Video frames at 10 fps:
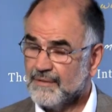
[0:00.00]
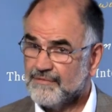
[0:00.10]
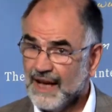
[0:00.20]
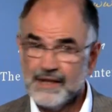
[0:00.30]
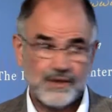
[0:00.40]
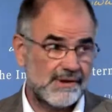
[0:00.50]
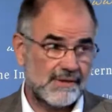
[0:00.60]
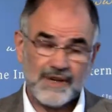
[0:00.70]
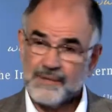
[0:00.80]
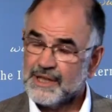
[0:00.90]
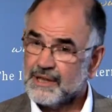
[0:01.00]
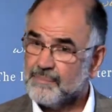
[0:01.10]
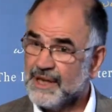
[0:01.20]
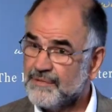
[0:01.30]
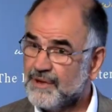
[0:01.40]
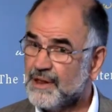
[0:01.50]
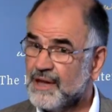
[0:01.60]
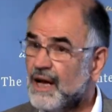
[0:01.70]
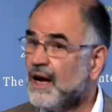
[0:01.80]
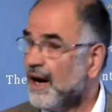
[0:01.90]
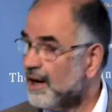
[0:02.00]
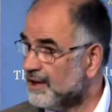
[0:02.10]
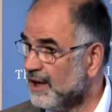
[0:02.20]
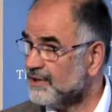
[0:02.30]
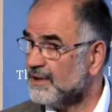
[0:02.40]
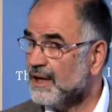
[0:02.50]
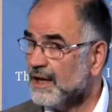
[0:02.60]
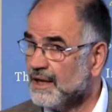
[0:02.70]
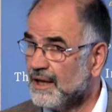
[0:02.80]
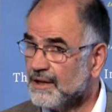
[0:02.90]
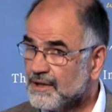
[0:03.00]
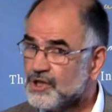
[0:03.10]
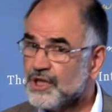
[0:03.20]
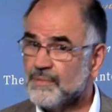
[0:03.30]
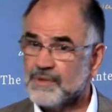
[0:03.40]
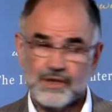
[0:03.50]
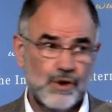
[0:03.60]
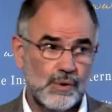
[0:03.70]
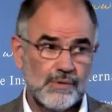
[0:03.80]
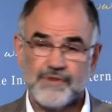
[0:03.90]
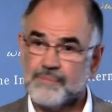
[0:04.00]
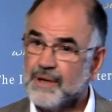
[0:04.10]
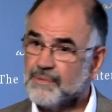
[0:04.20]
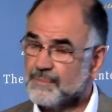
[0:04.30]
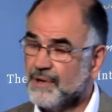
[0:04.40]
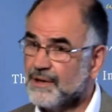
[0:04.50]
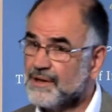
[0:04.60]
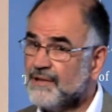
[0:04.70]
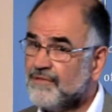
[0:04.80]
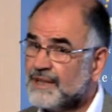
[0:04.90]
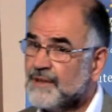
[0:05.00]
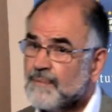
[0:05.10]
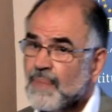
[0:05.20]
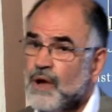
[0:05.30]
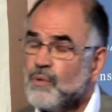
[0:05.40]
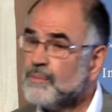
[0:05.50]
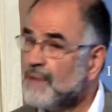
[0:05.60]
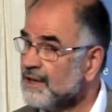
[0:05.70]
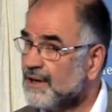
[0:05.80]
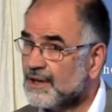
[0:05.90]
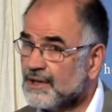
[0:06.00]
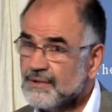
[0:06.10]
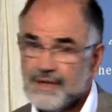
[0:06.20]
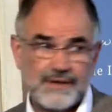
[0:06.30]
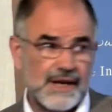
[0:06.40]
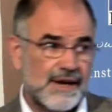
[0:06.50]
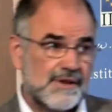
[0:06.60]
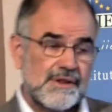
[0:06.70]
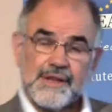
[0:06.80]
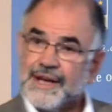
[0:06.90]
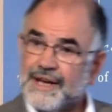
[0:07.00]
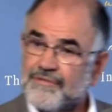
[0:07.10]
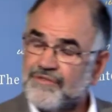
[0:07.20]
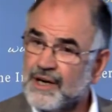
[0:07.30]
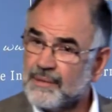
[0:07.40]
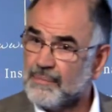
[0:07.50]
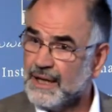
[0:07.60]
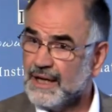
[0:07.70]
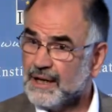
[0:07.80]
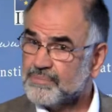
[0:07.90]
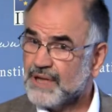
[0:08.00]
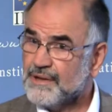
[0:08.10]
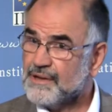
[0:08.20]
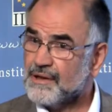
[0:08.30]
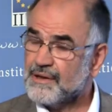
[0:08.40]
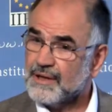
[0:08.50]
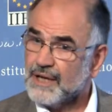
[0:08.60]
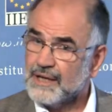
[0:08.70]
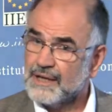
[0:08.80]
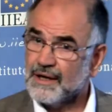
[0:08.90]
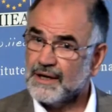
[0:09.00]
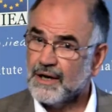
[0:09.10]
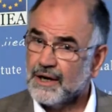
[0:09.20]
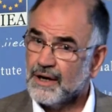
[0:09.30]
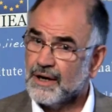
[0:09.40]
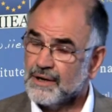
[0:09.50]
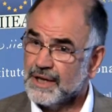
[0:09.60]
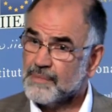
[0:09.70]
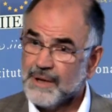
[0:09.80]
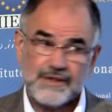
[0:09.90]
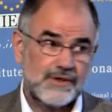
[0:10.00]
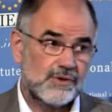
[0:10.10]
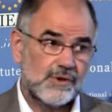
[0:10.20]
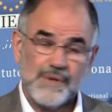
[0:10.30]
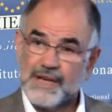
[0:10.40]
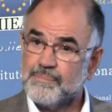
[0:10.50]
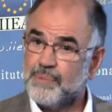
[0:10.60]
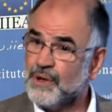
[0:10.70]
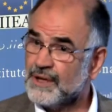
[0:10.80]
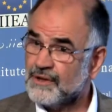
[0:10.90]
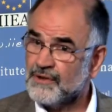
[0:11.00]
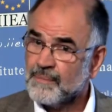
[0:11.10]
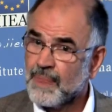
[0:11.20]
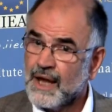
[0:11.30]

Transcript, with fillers: values, environmental benefits, are not a legitimate goal for public policy. In fact, one might argue that as farm prices are expected to remain buoyant,